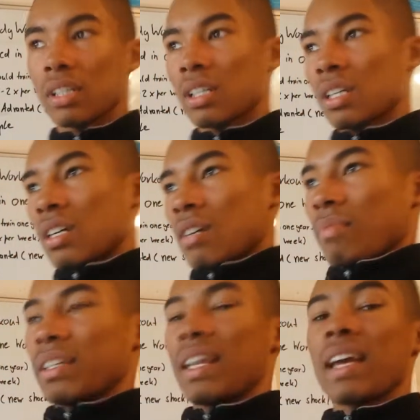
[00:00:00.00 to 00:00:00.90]
But
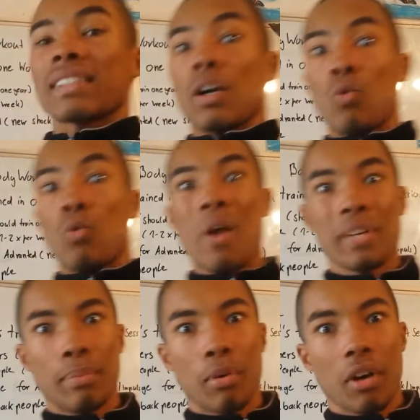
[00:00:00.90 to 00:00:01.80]
legs are very
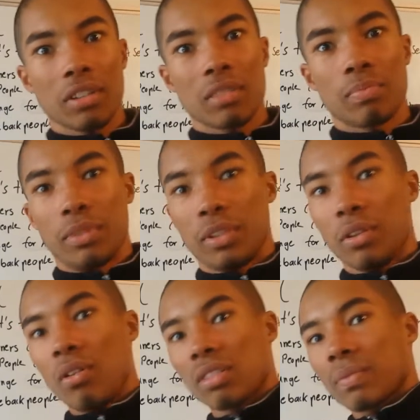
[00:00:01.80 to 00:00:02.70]
important, because
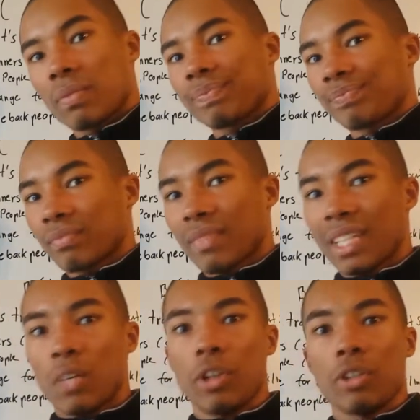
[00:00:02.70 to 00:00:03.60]
when you
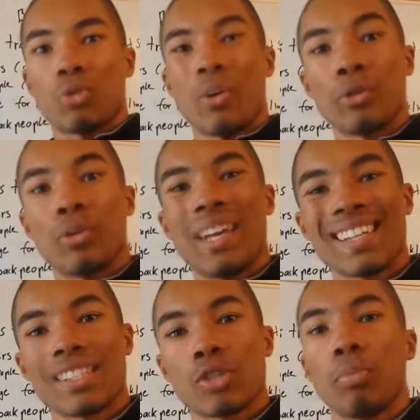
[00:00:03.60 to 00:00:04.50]
train your legs, your
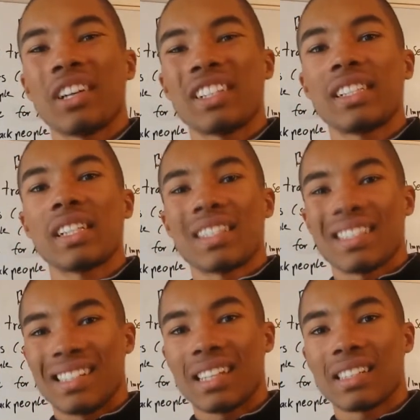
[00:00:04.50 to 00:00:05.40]
body
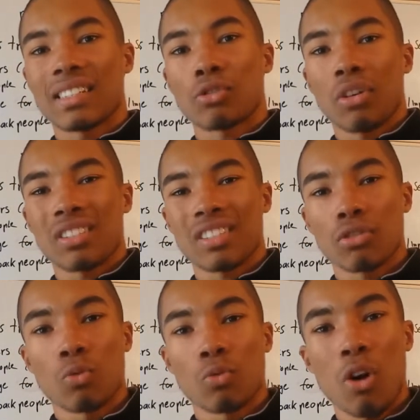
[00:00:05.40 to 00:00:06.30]
sends
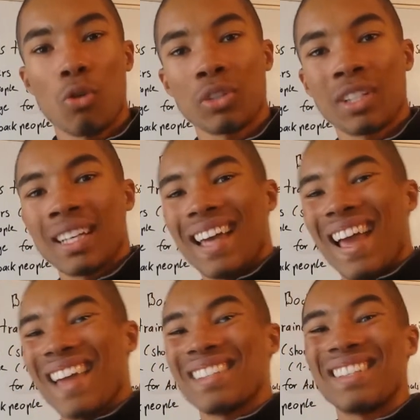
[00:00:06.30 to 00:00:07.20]
testosterone, and
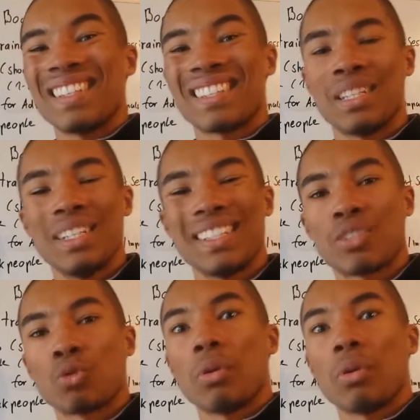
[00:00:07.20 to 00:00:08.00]
this leads to a